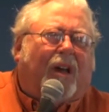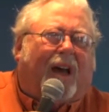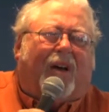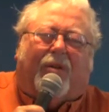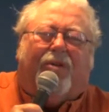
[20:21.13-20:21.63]

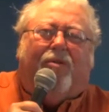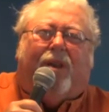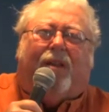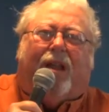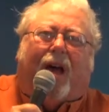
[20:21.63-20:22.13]
How are you
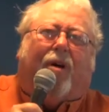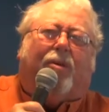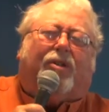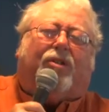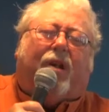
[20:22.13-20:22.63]
getting, how
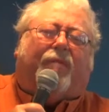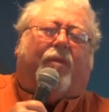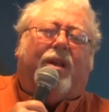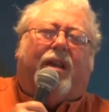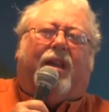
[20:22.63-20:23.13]
is
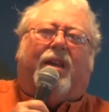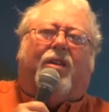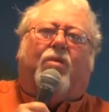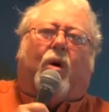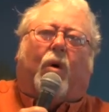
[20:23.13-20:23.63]
suffering
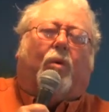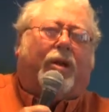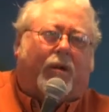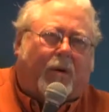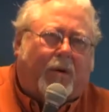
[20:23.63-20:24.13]
getting you
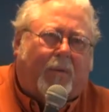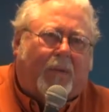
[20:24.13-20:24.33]
holier?